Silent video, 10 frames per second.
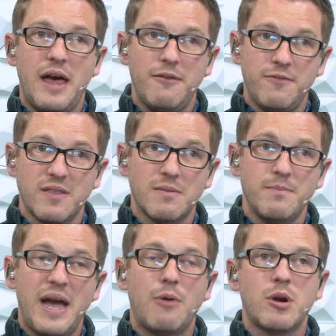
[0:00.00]
that phantom
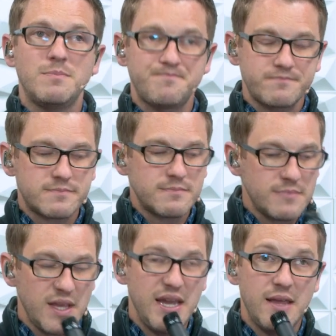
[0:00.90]
power
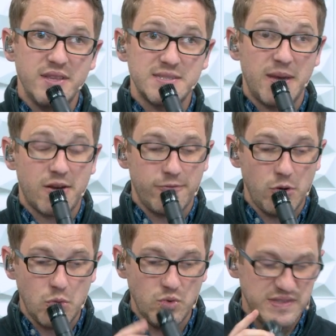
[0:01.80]
and this
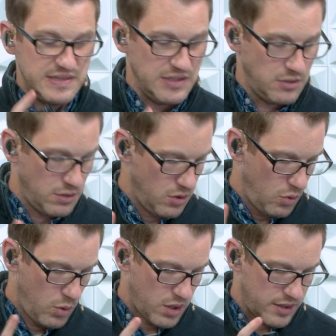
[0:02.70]
microphone would still
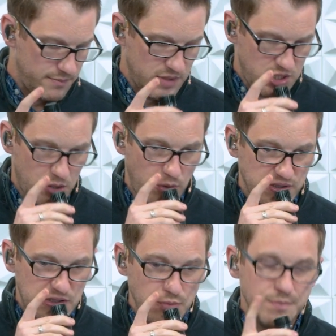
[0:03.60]
work. Check one,
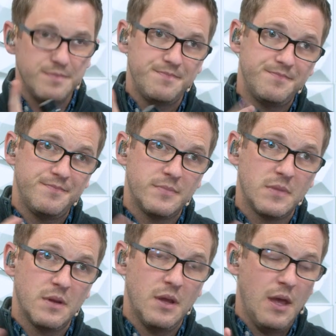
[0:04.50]
two.
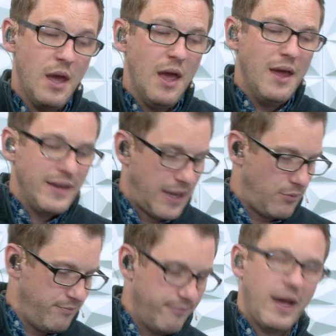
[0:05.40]
Now,
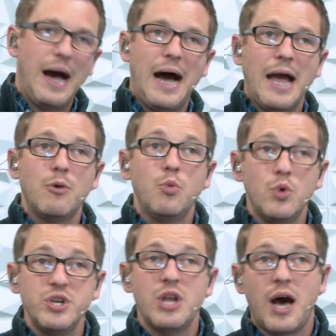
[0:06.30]
I
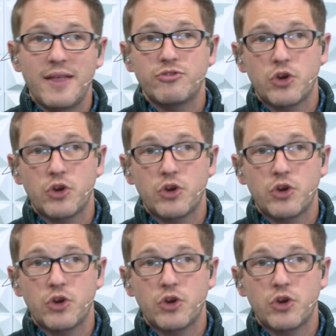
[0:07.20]
would not